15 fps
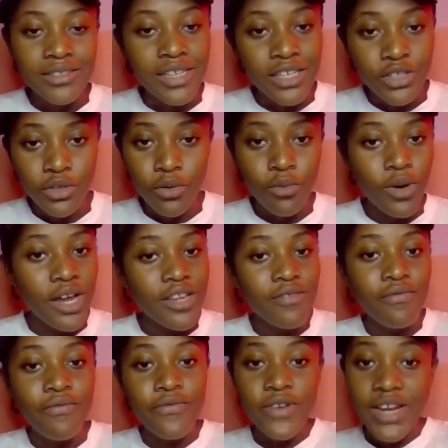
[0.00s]
Section 1,
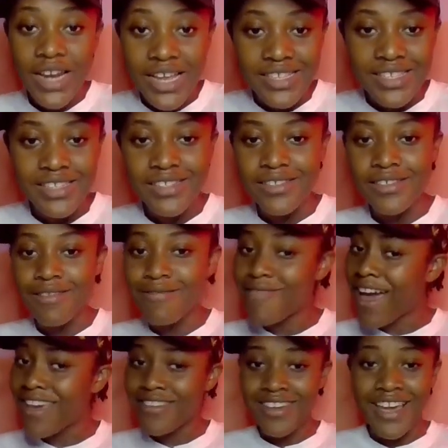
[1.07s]
freelancing.
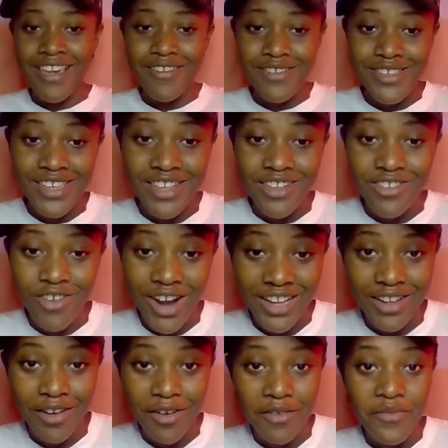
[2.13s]
Can you see it
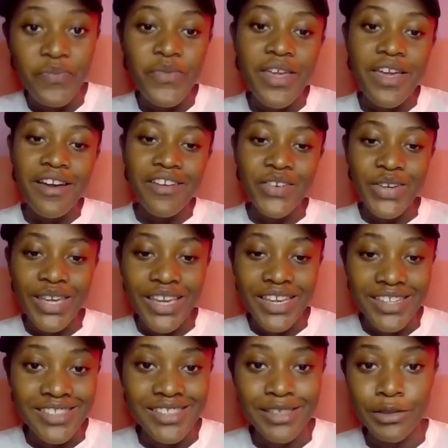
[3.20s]
right now?
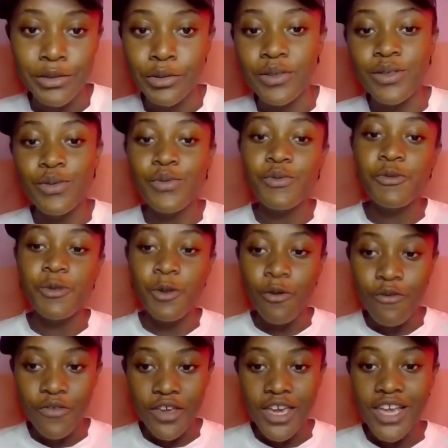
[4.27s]
Okay, section 2,
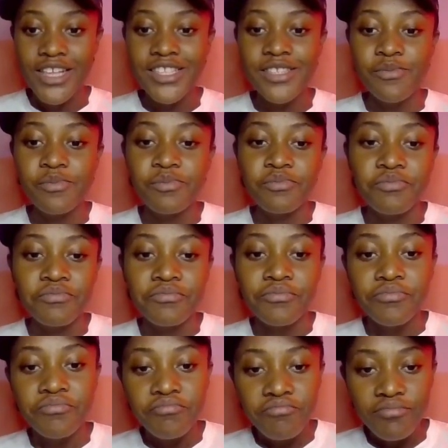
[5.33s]
surveys.
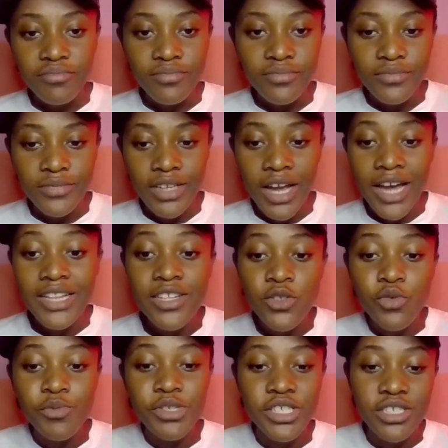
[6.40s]
And
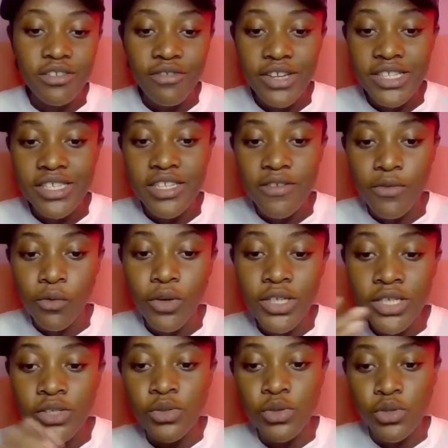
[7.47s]
it will be generating. If you
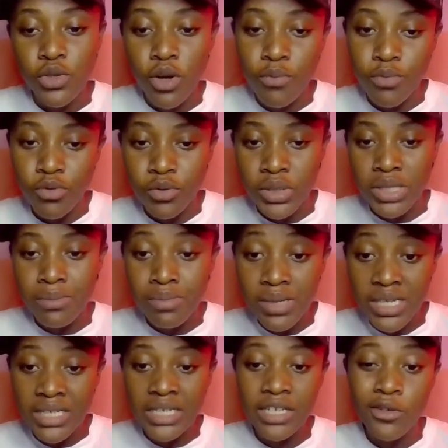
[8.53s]
want it to stop, you
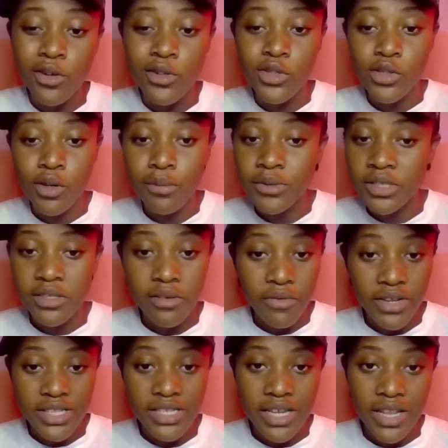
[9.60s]
simply click on stop
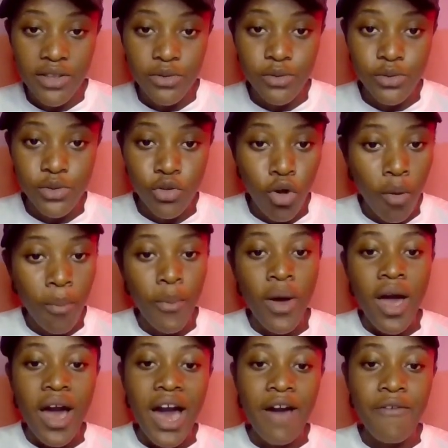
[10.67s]
generating and it will stop.
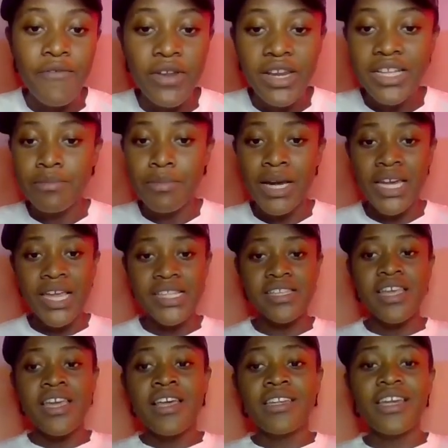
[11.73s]
Affiliate
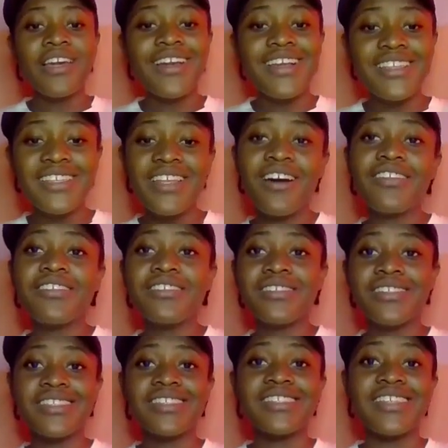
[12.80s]
marketing. Now you can see all these
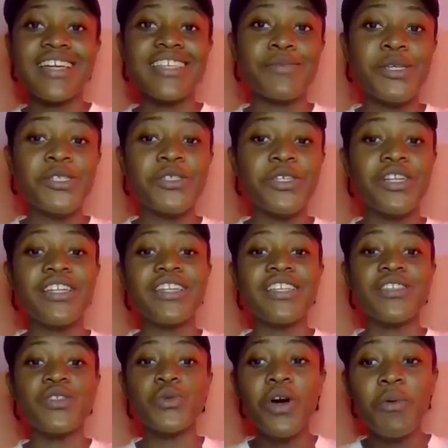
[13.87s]
things that is mentioning
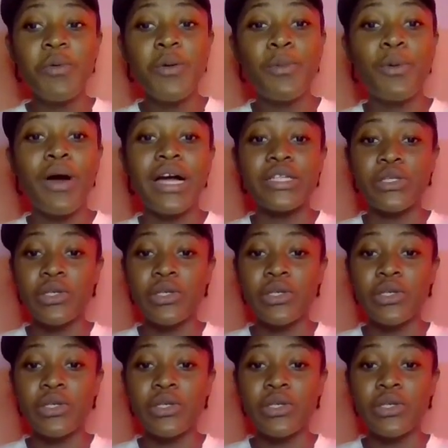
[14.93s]
is what people are